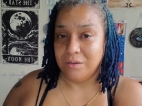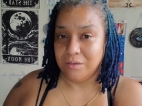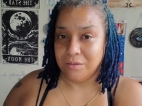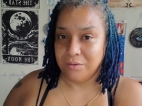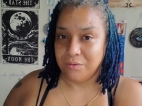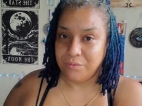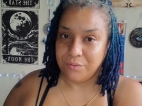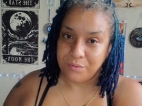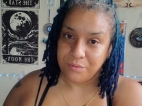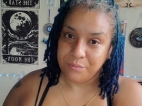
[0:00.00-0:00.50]

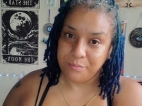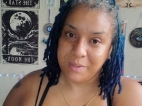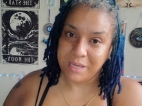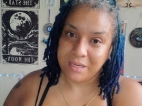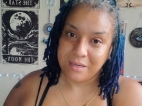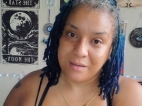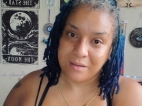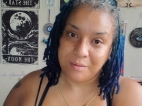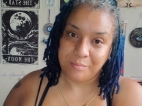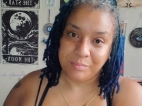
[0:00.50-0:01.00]
Oh, you
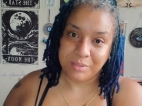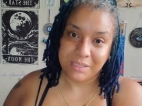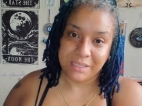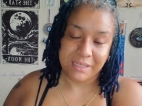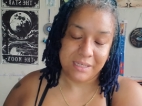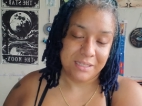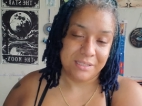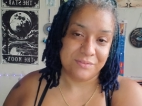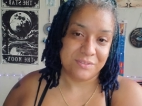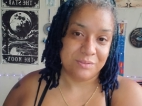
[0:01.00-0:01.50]
make a
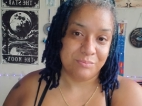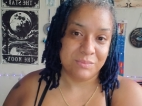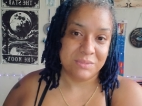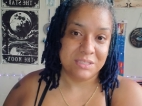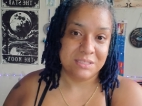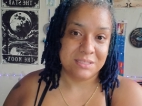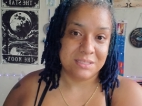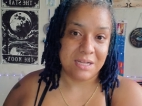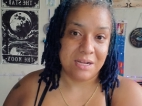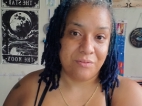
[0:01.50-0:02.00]
complaint. If
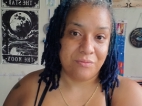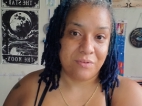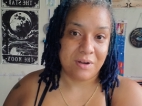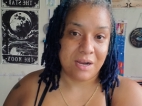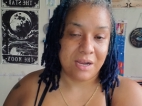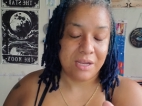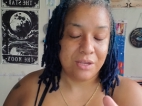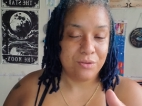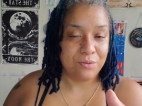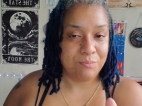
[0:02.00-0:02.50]
something's not
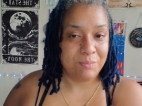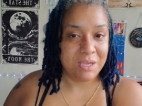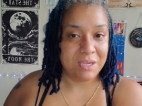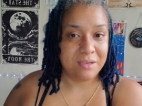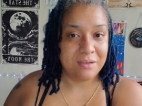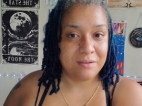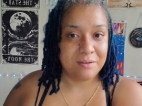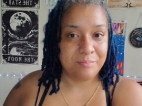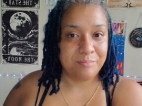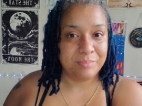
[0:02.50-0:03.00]
right, you
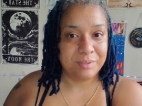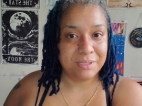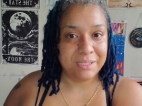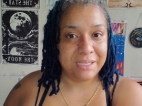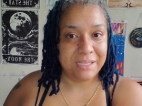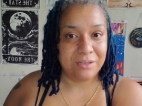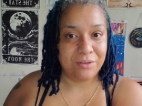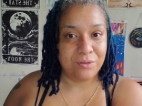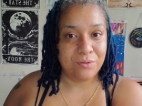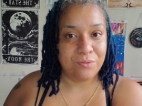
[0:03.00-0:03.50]
make a complaint.